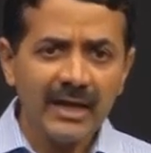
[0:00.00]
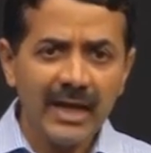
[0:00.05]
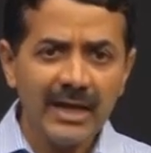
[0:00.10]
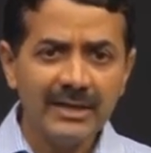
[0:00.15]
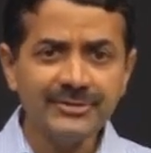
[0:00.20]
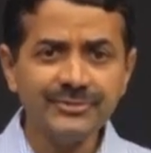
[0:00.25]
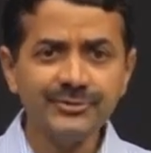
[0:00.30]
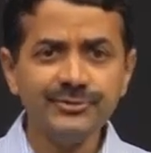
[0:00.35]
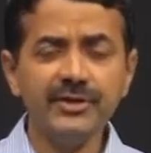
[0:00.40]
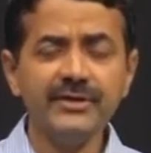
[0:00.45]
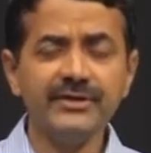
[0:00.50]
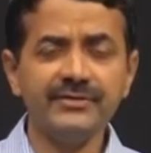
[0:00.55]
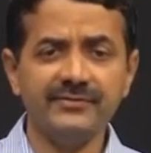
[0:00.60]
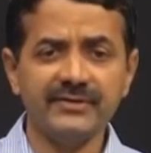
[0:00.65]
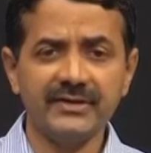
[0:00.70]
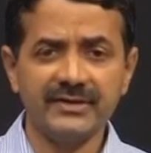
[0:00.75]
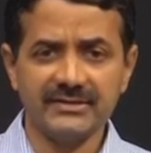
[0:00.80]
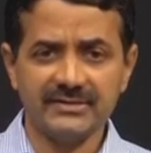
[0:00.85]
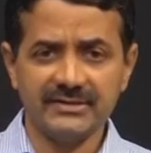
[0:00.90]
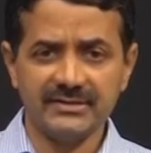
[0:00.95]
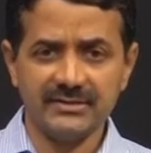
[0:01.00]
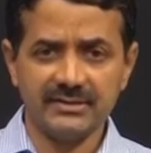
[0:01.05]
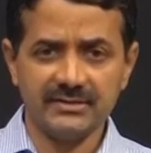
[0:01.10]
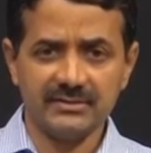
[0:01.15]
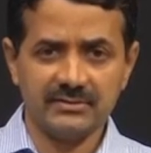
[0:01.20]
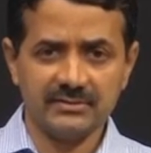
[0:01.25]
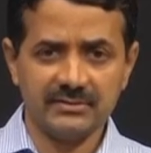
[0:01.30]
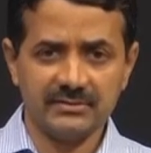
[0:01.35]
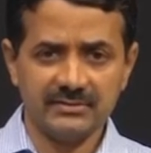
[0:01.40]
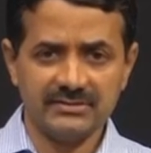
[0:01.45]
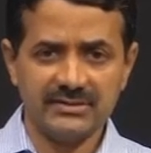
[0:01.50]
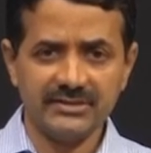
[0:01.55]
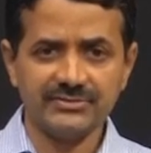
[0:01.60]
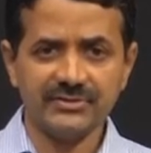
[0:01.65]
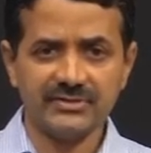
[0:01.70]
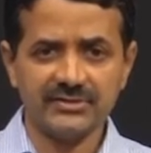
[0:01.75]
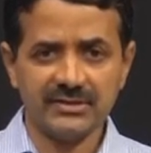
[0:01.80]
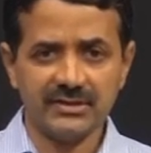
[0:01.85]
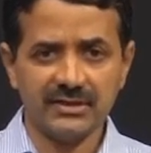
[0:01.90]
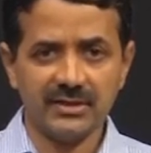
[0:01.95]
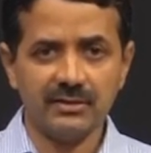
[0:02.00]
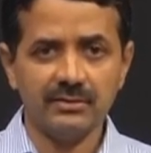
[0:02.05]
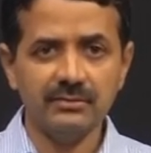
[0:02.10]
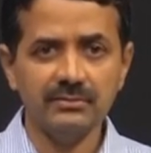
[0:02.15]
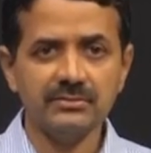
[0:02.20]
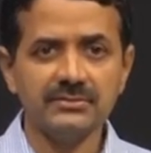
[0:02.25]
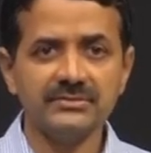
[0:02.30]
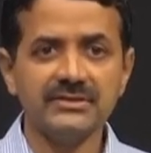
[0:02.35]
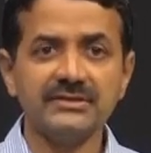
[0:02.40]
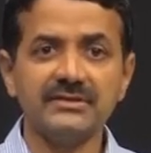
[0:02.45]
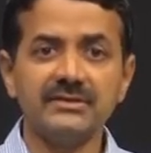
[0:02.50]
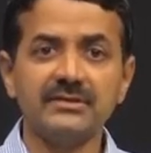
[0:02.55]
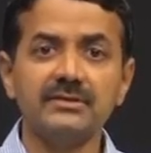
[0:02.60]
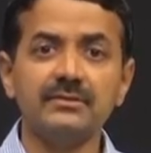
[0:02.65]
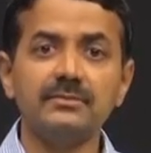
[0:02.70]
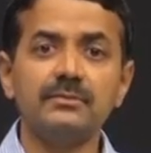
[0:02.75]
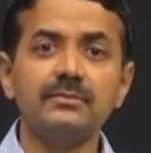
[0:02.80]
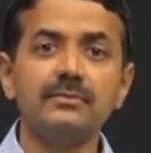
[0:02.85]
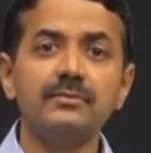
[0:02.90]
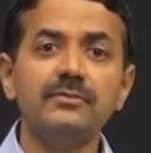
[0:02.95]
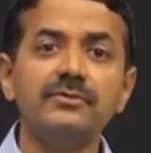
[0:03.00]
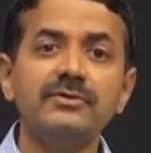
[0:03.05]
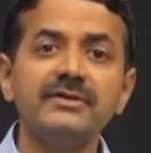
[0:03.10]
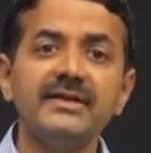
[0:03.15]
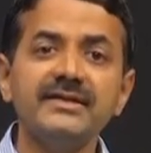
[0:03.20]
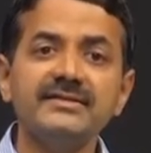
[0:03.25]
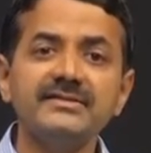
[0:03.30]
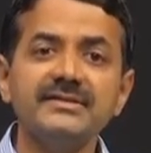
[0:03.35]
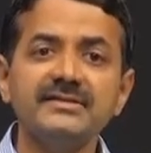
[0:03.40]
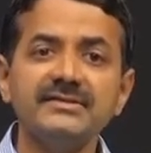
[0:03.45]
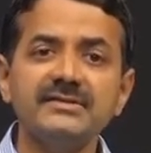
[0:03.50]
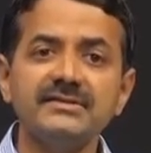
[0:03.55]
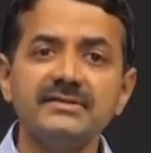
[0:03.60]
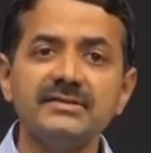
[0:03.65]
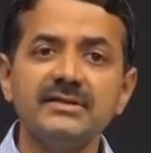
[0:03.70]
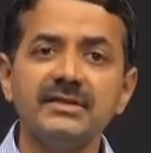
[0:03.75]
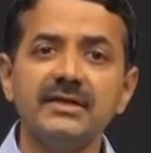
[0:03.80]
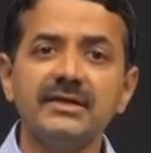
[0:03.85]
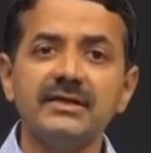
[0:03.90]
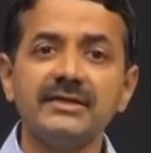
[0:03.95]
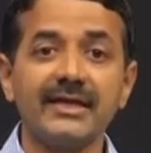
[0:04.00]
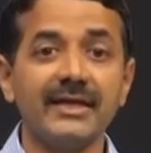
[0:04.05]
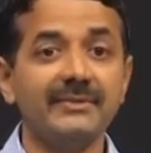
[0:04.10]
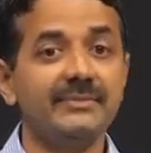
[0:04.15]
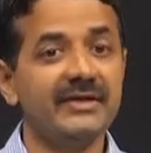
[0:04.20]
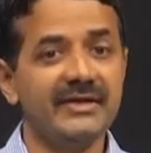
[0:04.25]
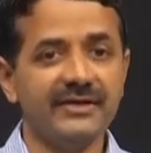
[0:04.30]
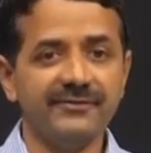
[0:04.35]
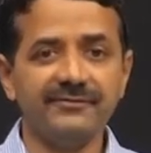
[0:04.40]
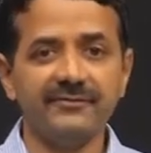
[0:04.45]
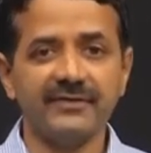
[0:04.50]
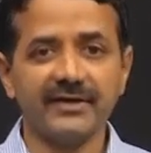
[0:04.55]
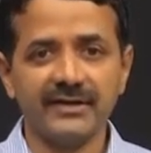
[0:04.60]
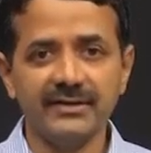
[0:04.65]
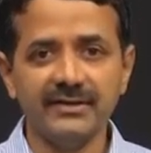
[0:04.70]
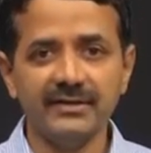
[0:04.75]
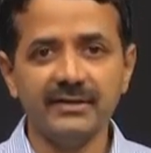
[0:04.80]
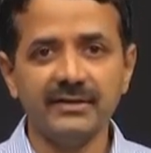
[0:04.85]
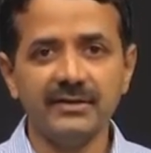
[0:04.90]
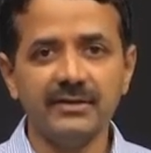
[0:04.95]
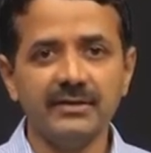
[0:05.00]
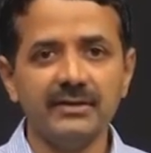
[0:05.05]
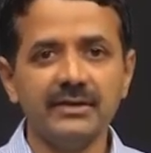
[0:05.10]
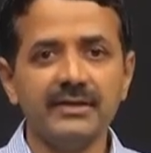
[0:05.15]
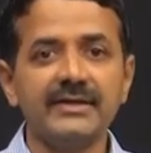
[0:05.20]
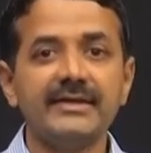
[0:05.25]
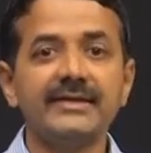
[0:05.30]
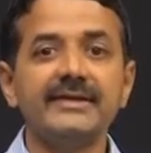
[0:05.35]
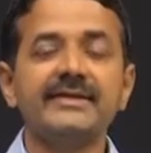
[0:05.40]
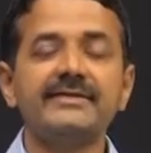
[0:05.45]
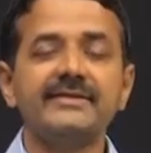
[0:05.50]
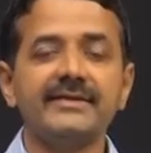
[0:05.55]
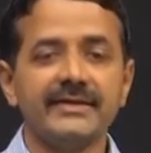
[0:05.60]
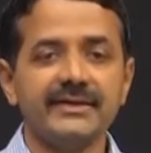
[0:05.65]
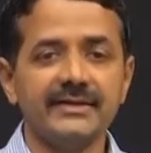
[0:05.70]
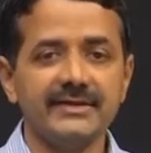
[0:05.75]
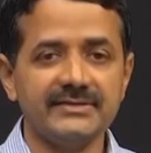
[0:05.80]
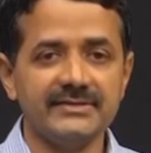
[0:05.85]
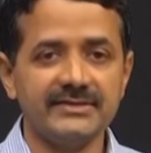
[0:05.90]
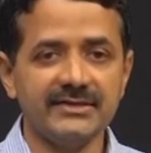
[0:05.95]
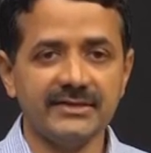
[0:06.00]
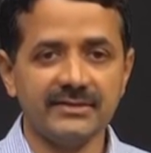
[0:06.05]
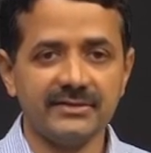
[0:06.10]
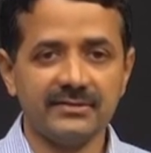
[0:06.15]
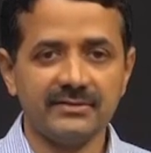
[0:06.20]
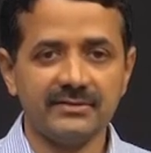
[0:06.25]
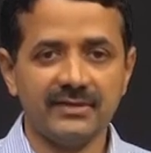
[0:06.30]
I will show you a different uh, situation now. The mutations can be different in a single gene.